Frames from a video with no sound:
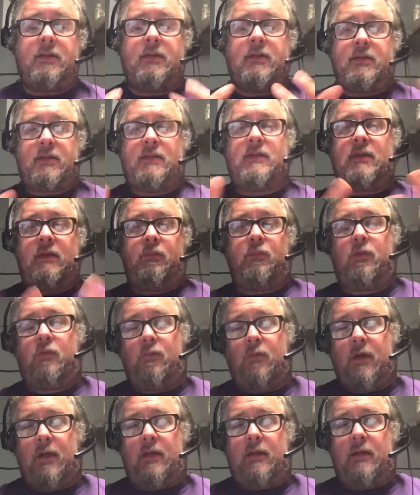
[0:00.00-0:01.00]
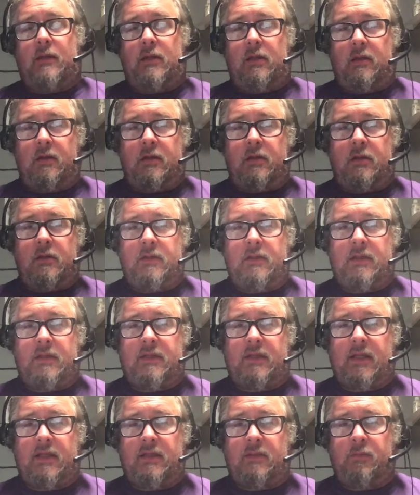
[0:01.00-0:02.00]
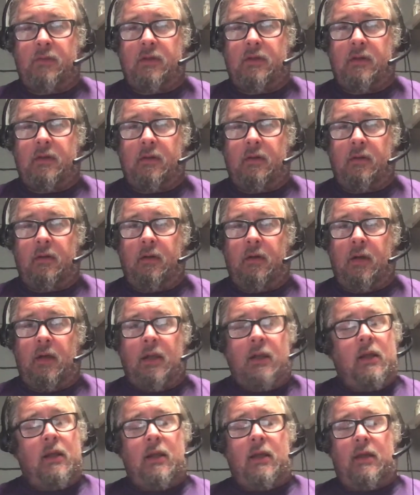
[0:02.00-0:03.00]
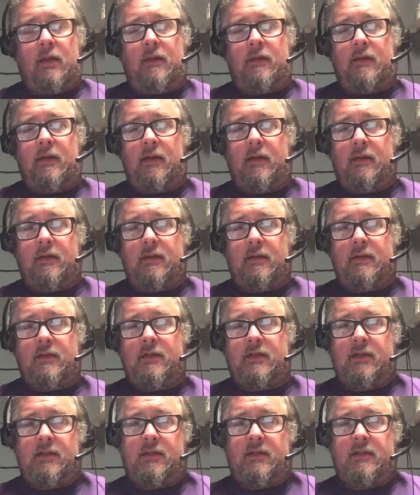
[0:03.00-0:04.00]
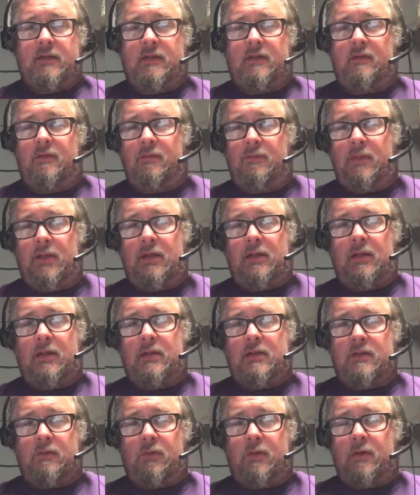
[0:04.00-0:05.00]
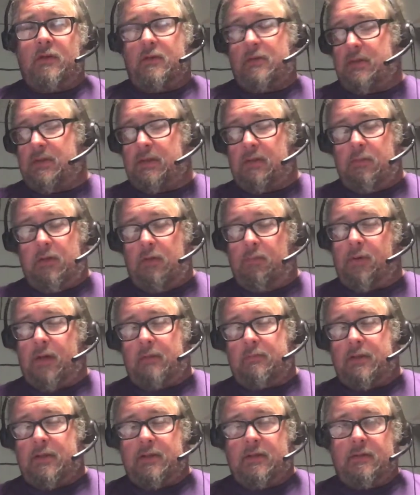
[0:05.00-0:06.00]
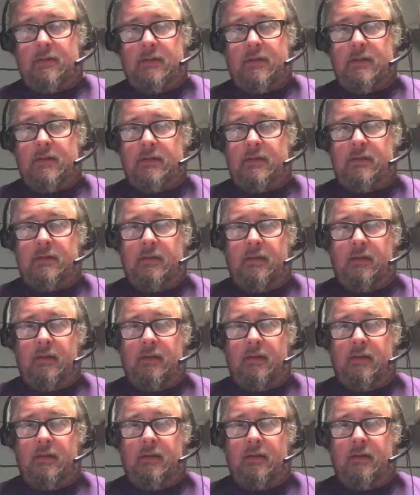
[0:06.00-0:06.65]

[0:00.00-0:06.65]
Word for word: Simple way that you can use assessment there. And think of this in a Zoom meeting as well. And some of you probably do this.